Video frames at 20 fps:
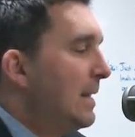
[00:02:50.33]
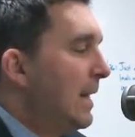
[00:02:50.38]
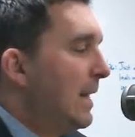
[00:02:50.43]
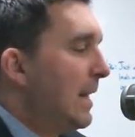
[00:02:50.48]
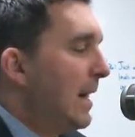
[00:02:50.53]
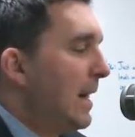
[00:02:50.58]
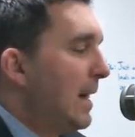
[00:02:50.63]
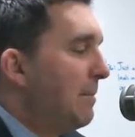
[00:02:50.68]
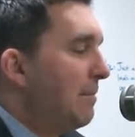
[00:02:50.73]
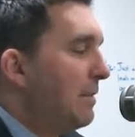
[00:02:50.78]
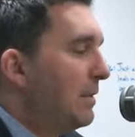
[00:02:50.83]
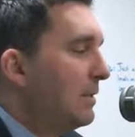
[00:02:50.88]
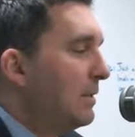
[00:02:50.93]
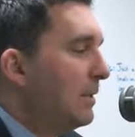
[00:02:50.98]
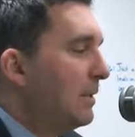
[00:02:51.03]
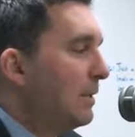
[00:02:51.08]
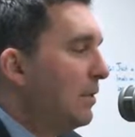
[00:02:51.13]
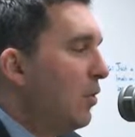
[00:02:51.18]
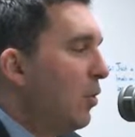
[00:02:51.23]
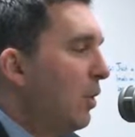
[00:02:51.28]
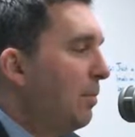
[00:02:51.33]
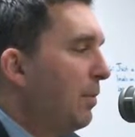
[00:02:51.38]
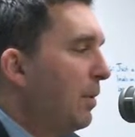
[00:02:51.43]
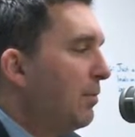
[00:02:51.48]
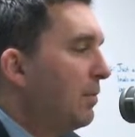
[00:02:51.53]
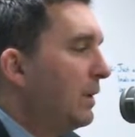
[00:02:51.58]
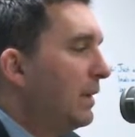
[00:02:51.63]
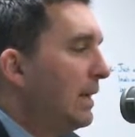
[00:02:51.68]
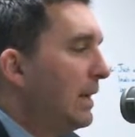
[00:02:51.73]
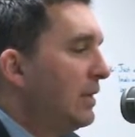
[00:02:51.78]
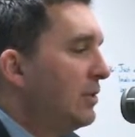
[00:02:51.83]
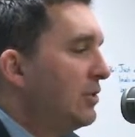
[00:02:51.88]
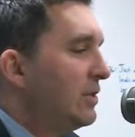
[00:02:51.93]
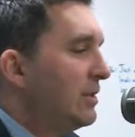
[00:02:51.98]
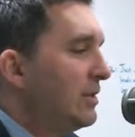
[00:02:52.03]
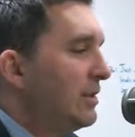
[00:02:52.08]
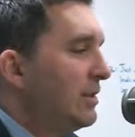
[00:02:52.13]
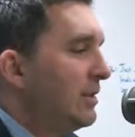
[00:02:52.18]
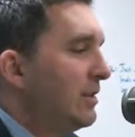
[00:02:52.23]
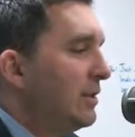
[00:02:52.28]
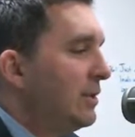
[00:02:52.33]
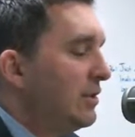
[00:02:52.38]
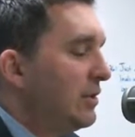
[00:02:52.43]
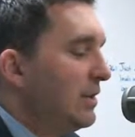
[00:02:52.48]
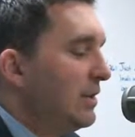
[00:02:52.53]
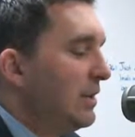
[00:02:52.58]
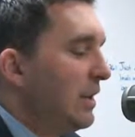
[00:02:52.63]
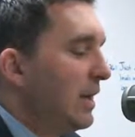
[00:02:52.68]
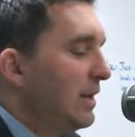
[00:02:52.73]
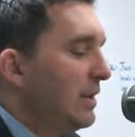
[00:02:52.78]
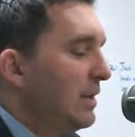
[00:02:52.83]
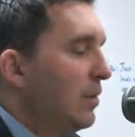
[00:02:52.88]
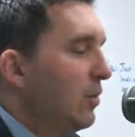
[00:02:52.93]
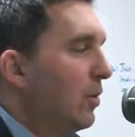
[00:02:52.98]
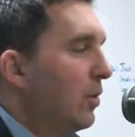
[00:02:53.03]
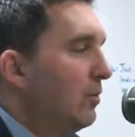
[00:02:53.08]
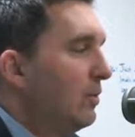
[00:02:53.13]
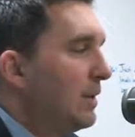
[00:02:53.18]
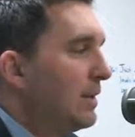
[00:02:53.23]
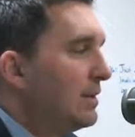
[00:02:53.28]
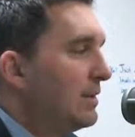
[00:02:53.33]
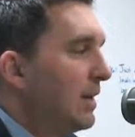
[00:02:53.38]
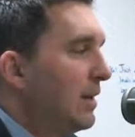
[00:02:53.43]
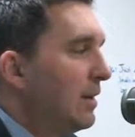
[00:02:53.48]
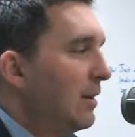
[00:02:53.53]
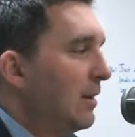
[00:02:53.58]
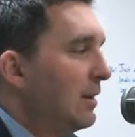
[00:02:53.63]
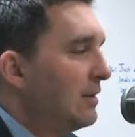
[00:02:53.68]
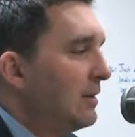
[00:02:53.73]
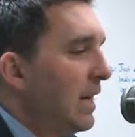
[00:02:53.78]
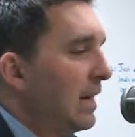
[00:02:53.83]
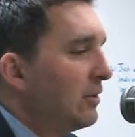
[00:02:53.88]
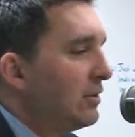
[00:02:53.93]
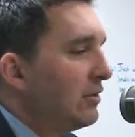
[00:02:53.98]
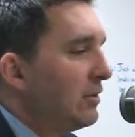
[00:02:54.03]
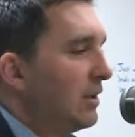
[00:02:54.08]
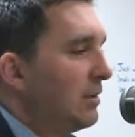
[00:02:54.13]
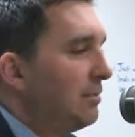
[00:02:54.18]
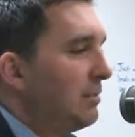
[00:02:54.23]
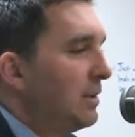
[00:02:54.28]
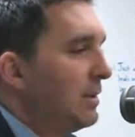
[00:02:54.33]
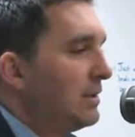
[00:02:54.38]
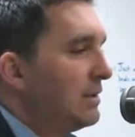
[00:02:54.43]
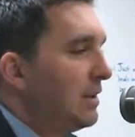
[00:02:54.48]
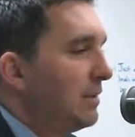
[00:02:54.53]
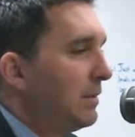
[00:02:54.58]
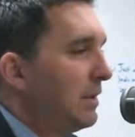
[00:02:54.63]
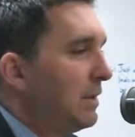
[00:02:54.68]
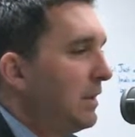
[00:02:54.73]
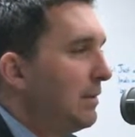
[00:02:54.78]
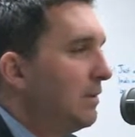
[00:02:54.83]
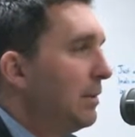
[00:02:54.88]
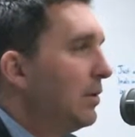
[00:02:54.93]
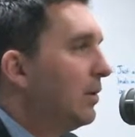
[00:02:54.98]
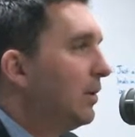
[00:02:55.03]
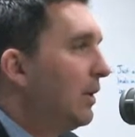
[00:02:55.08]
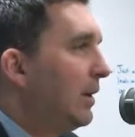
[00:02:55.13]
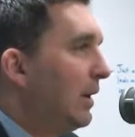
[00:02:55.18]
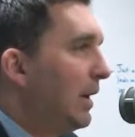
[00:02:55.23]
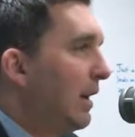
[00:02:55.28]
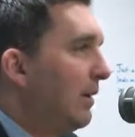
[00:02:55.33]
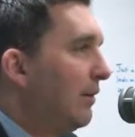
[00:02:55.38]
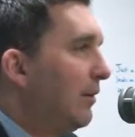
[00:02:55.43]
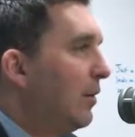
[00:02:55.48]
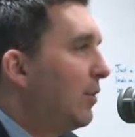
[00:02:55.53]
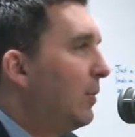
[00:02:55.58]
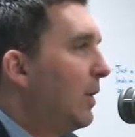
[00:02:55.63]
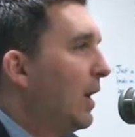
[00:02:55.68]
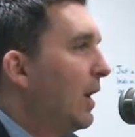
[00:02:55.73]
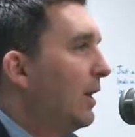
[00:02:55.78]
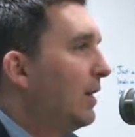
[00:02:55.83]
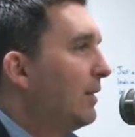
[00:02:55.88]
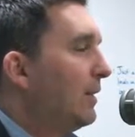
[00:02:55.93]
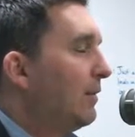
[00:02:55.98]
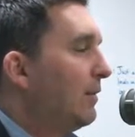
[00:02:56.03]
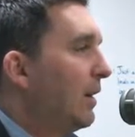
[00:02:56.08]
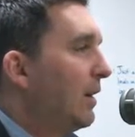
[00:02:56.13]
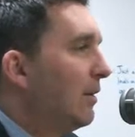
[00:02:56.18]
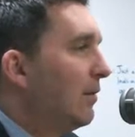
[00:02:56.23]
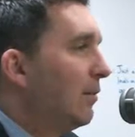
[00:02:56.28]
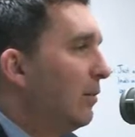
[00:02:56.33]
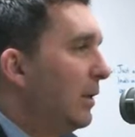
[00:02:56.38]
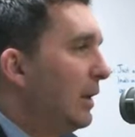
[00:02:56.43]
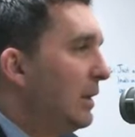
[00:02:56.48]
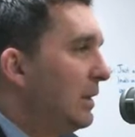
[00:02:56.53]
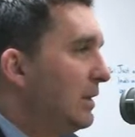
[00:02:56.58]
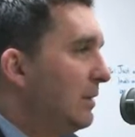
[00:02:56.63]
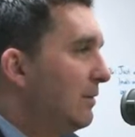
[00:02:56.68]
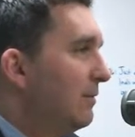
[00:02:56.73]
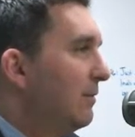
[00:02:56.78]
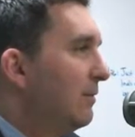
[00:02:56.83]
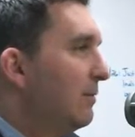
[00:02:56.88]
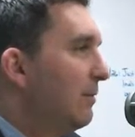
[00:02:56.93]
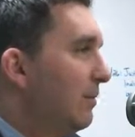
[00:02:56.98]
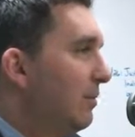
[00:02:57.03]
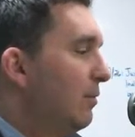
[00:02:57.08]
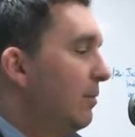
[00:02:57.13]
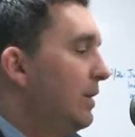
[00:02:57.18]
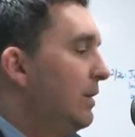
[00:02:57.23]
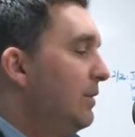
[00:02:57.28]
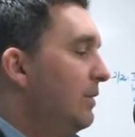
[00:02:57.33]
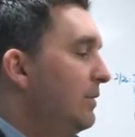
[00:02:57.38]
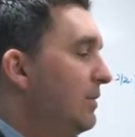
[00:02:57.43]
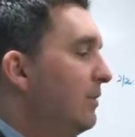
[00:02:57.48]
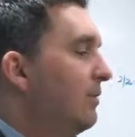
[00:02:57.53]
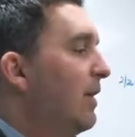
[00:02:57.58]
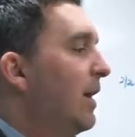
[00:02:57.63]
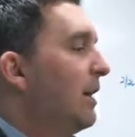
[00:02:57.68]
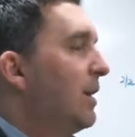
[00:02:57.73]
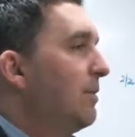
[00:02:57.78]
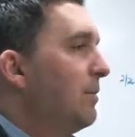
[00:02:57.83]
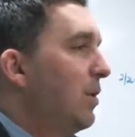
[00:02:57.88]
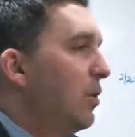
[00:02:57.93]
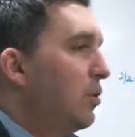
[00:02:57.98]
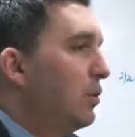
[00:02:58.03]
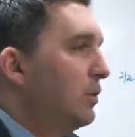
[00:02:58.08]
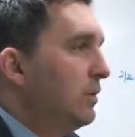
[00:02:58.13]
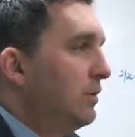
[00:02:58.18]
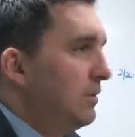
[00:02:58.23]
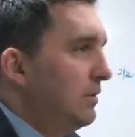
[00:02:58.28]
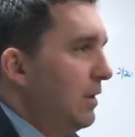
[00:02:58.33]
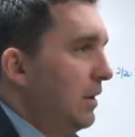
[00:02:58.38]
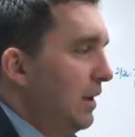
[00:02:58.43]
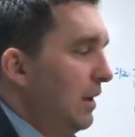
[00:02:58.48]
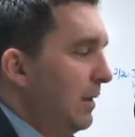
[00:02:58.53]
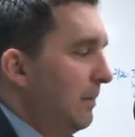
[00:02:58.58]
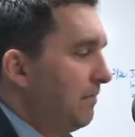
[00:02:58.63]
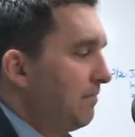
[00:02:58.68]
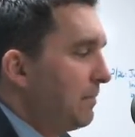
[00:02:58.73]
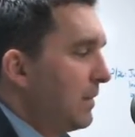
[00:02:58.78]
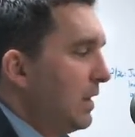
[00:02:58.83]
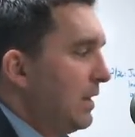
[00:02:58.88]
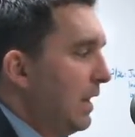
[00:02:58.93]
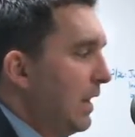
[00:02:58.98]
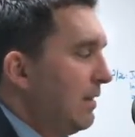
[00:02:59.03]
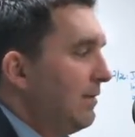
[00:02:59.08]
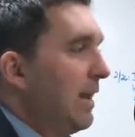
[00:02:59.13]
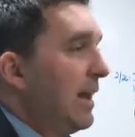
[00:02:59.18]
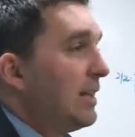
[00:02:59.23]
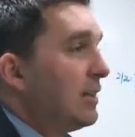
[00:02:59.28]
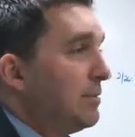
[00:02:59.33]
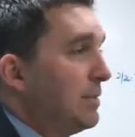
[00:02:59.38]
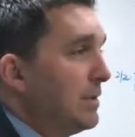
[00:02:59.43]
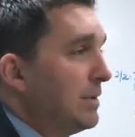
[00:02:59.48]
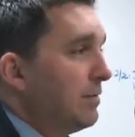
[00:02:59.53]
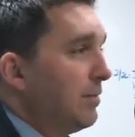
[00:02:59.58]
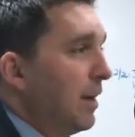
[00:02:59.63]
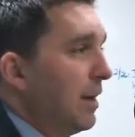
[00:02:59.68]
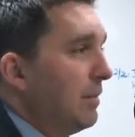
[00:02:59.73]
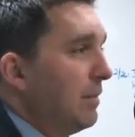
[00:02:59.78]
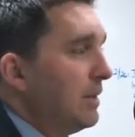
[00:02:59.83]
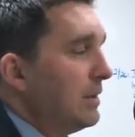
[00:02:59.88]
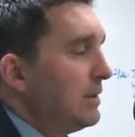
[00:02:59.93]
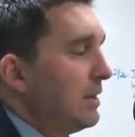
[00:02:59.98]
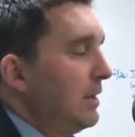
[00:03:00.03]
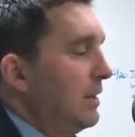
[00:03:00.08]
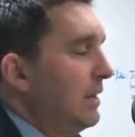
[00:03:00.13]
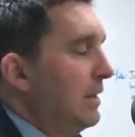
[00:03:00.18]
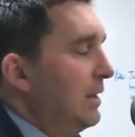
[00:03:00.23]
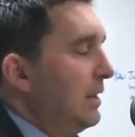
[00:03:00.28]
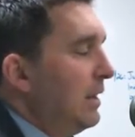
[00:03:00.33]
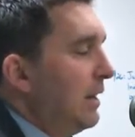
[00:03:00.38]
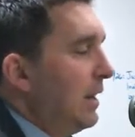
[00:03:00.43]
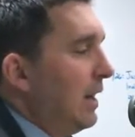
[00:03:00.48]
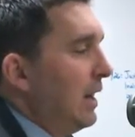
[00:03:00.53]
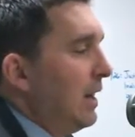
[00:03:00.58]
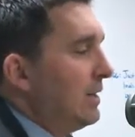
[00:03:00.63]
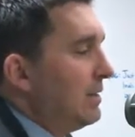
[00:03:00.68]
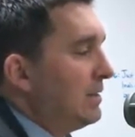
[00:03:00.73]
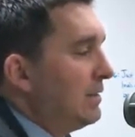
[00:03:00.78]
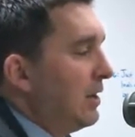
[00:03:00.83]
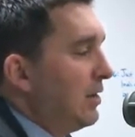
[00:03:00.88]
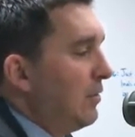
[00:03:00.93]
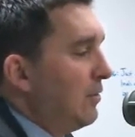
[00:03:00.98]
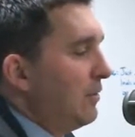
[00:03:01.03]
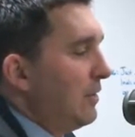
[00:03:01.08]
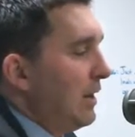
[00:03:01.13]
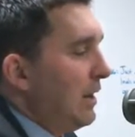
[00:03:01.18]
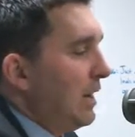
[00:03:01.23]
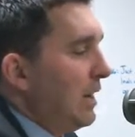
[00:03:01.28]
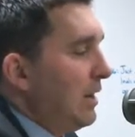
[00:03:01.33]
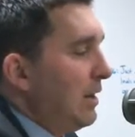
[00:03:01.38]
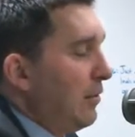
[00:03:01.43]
Uh, but the corporate relations division at the Ordway Center has actually been something they've been looking at for a while, and they've kind of redeveloped the whole um, advancement department. Oh, okay. Uh, so they